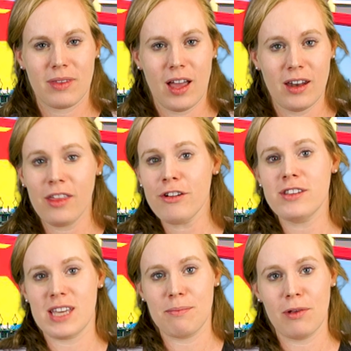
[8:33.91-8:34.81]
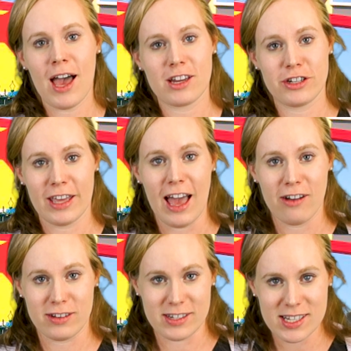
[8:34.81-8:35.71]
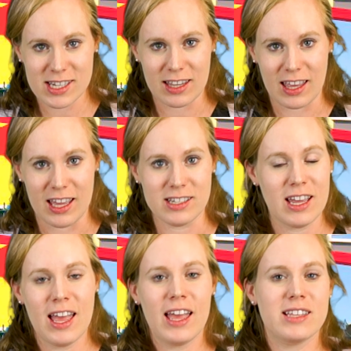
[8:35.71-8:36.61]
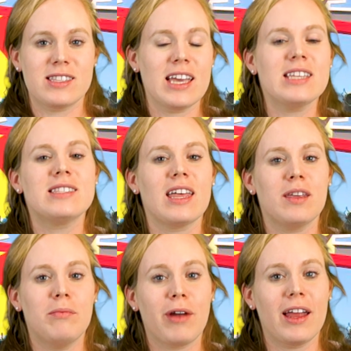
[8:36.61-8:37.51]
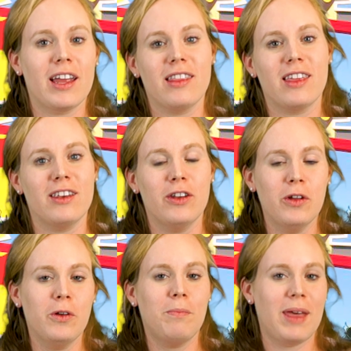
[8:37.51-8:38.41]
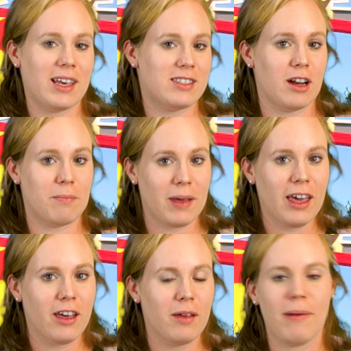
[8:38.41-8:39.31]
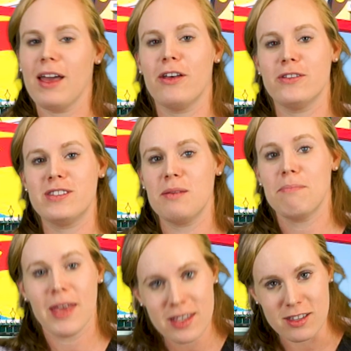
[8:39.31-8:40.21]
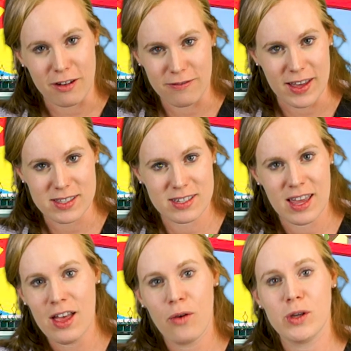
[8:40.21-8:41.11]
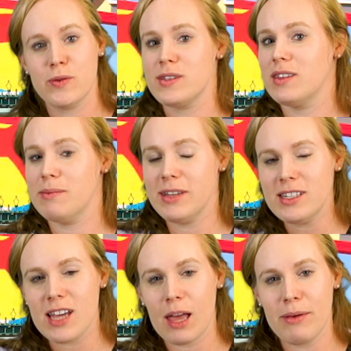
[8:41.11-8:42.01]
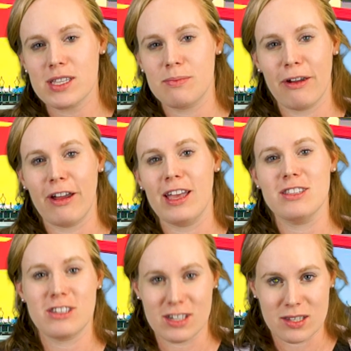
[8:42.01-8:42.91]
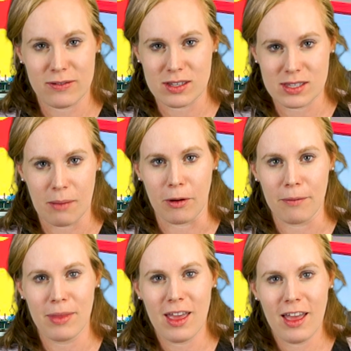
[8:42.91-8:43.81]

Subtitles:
Another example, actually out in Disneyland, is they celebrated the new Pixar Pier by hosting Pixar Fest, which was a limited time experience just for the summer.